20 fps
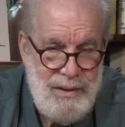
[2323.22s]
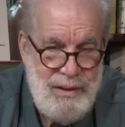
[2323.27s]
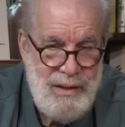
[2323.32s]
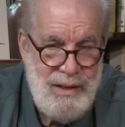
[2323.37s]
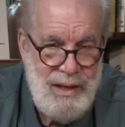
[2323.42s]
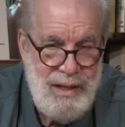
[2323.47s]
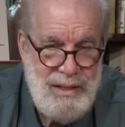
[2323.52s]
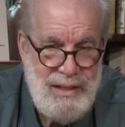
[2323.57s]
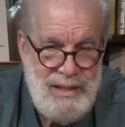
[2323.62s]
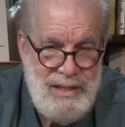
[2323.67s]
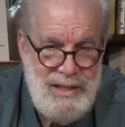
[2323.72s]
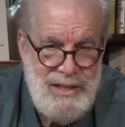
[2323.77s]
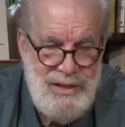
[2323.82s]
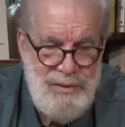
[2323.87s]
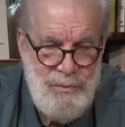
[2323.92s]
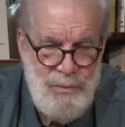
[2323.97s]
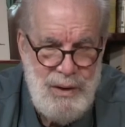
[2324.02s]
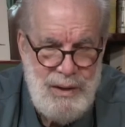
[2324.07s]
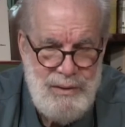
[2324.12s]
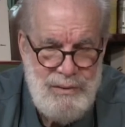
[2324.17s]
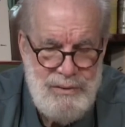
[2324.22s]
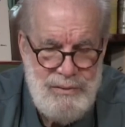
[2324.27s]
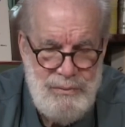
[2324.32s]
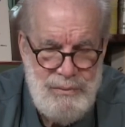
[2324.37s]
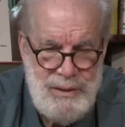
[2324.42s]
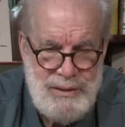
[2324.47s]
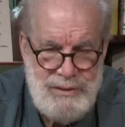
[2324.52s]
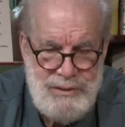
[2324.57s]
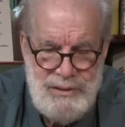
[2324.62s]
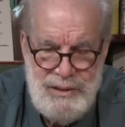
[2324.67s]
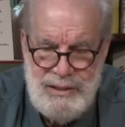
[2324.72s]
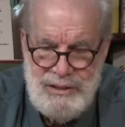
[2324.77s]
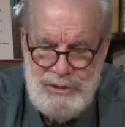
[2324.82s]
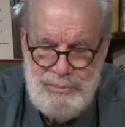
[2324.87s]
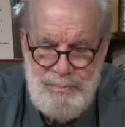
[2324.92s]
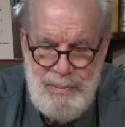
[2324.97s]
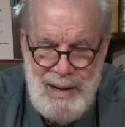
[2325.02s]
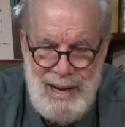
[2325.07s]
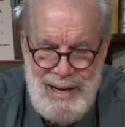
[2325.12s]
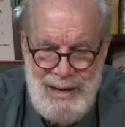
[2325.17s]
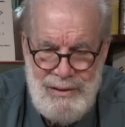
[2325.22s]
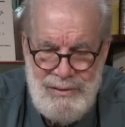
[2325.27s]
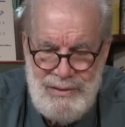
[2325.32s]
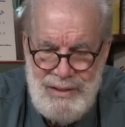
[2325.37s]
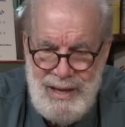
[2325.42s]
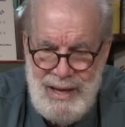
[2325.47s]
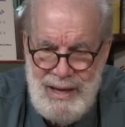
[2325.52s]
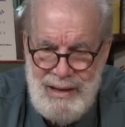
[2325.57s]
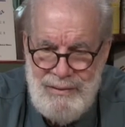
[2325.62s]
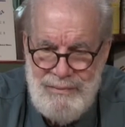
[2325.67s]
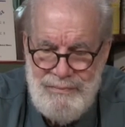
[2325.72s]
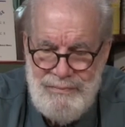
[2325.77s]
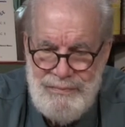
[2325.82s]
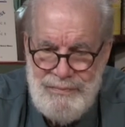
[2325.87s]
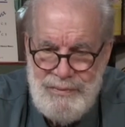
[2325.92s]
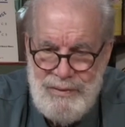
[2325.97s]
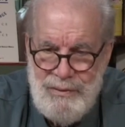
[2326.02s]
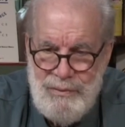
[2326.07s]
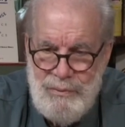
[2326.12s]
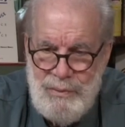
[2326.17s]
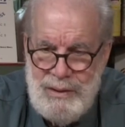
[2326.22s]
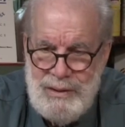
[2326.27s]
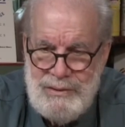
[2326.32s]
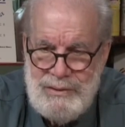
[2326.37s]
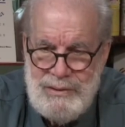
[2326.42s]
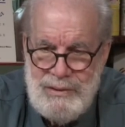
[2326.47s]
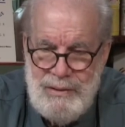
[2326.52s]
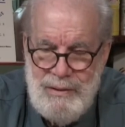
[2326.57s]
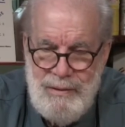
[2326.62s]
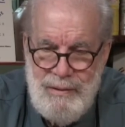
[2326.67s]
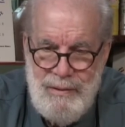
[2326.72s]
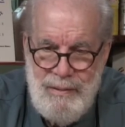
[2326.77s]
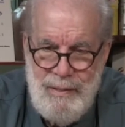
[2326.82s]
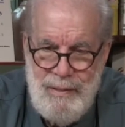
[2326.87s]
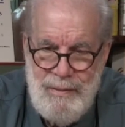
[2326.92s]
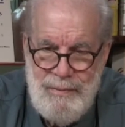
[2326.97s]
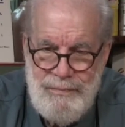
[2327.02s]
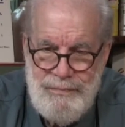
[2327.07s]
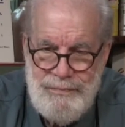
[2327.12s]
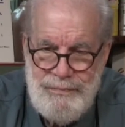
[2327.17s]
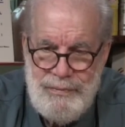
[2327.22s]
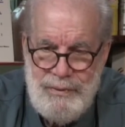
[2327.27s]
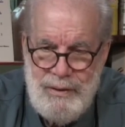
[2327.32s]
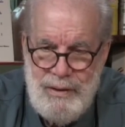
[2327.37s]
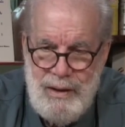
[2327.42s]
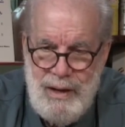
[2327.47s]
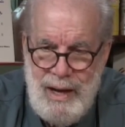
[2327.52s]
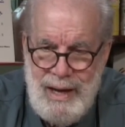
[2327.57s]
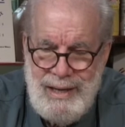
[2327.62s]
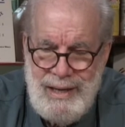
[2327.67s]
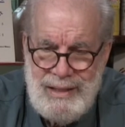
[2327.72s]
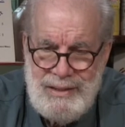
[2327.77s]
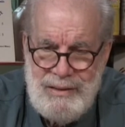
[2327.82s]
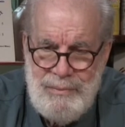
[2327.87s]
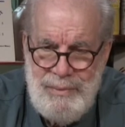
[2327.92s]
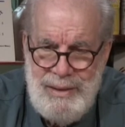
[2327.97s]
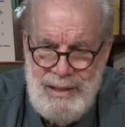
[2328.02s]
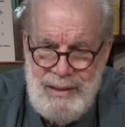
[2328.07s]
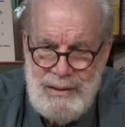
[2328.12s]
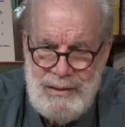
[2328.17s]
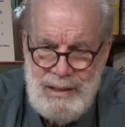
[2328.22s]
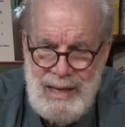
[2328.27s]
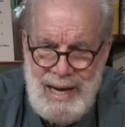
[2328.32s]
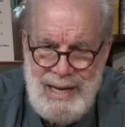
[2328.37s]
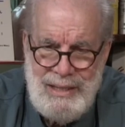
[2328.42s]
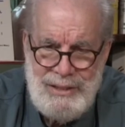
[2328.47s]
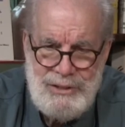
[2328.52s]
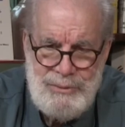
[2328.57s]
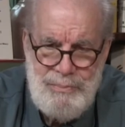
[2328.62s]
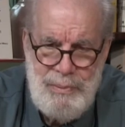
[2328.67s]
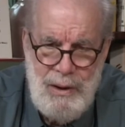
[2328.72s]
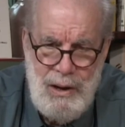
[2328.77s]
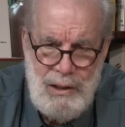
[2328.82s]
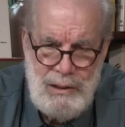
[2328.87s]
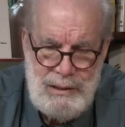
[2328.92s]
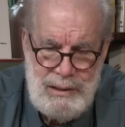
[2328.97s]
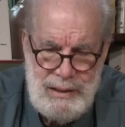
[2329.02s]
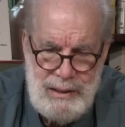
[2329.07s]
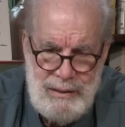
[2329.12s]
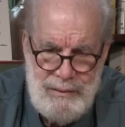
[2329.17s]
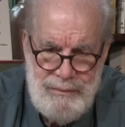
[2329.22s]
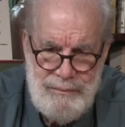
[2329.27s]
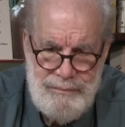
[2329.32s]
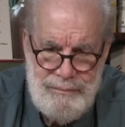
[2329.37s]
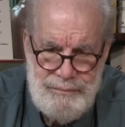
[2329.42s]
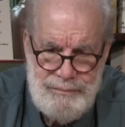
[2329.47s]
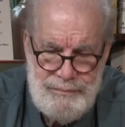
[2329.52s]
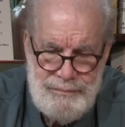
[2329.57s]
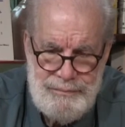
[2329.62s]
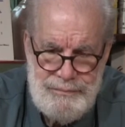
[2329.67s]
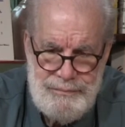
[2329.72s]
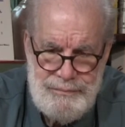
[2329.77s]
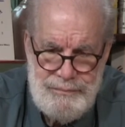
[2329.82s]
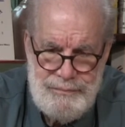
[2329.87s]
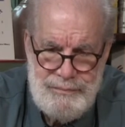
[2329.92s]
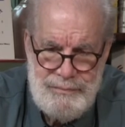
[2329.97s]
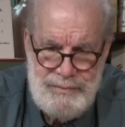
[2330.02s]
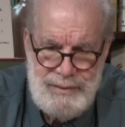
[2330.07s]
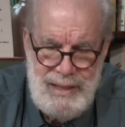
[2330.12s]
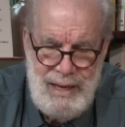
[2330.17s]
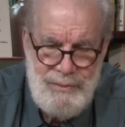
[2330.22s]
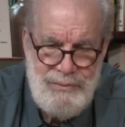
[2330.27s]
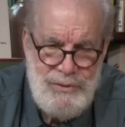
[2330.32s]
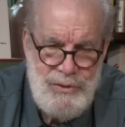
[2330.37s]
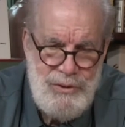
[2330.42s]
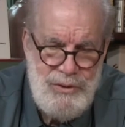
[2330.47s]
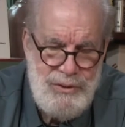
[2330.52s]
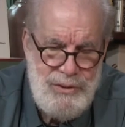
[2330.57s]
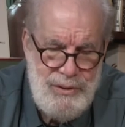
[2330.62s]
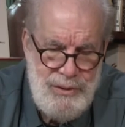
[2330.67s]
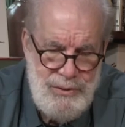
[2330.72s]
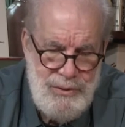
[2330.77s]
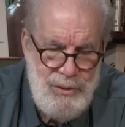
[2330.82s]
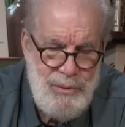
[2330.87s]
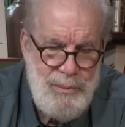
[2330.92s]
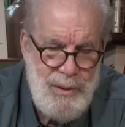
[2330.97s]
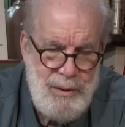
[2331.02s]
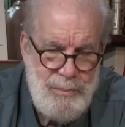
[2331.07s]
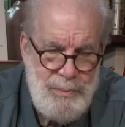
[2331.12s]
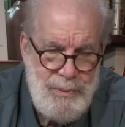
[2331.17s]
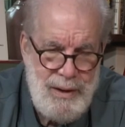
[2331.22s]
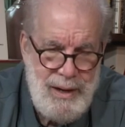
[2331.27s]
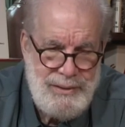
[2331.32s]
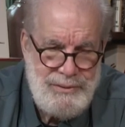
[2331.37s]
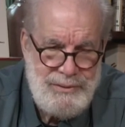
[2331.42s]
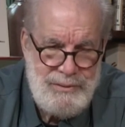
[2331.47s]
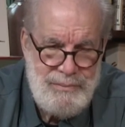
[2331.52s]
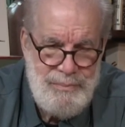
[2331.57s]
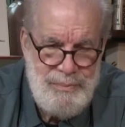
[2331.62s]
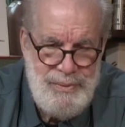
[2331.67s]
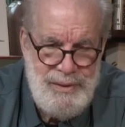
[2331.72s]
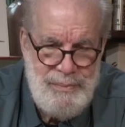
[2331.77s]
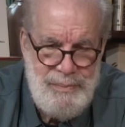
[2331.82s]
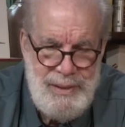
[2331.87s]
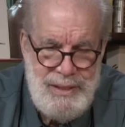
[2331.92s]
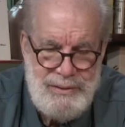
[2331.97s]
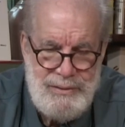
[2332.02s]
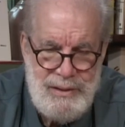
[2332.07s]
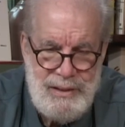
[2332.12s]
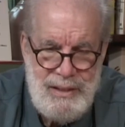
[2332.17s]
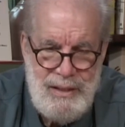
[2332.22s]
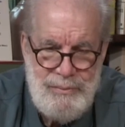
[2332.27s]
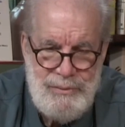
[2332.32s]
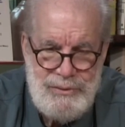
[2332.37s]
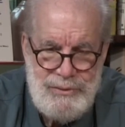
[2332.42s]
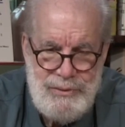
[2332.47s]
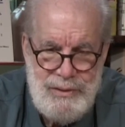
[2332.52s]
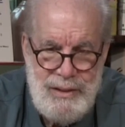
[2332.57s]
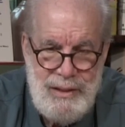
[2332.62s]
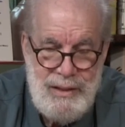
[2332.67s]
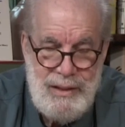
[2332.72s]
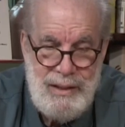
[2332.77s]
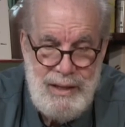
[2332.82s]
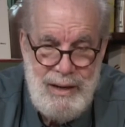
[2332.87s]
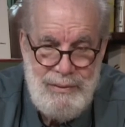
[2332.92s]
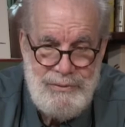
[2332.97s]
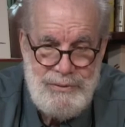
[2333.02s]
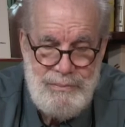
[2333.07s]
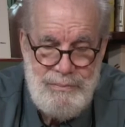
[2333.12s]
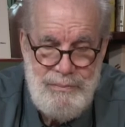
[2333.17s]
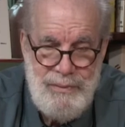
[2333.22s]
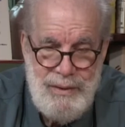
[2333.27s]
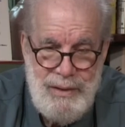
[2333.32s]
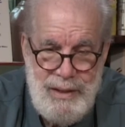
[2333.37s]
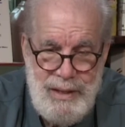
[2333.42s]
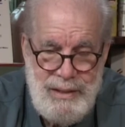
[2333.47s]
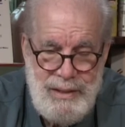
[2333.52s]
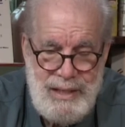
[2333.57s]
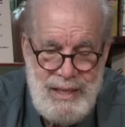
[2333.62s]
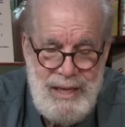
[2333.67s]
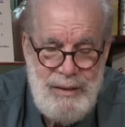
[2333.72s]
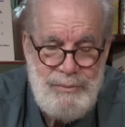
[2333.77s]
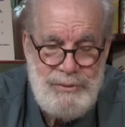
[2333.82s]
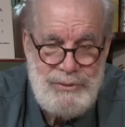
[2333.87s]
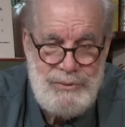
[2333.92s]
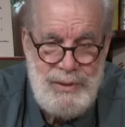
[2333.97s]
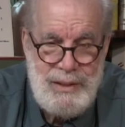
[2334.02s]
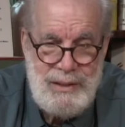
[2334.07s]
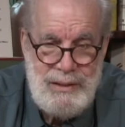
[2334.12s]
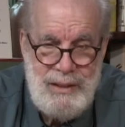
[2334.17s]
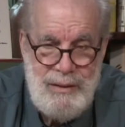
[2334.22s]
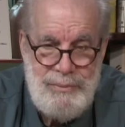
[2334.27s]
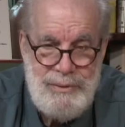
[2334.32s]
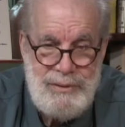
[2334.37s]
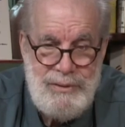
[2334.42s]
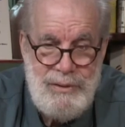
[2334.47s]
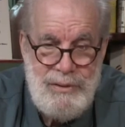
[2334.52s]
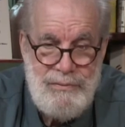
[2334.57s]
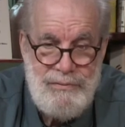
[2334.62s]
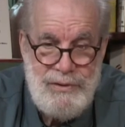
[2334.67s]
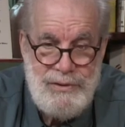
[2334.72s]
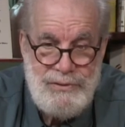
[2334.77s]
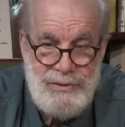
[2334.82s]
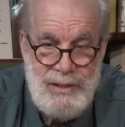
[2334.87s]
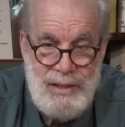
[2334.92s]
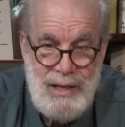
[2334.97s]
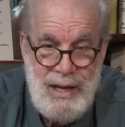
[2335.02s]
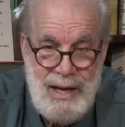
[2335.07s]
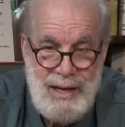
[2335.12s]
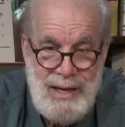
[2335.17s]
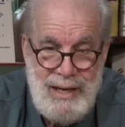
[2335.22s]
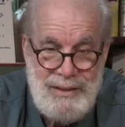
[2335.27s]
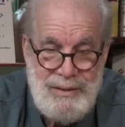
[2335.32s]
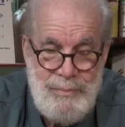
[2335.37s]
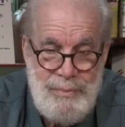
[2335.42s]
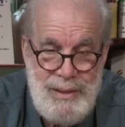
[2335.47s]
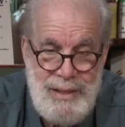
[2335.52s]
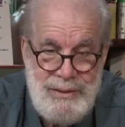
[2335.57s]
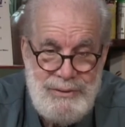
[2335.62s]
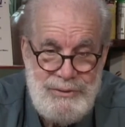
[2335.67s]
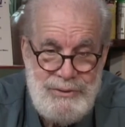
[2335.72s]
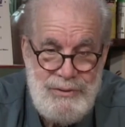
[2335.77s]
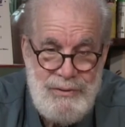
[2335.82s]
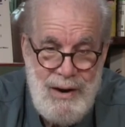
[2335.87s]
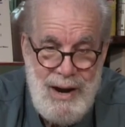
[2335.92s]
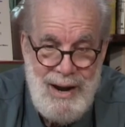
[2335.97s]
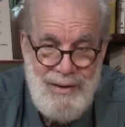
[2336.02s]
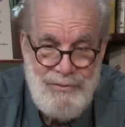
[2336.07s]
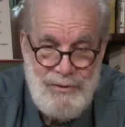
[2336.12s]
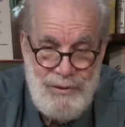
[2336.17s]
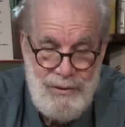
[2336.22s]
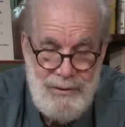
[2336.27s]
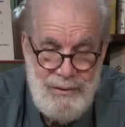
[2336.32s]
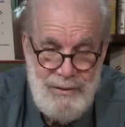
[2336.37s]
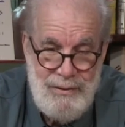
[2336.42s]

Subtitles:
And what's inspired that was I got to meet Linus Pauling, the guy with 2 Nobel Prizes, peace in chemistry. And I was in the chemistry club at the university, and I got to be his driver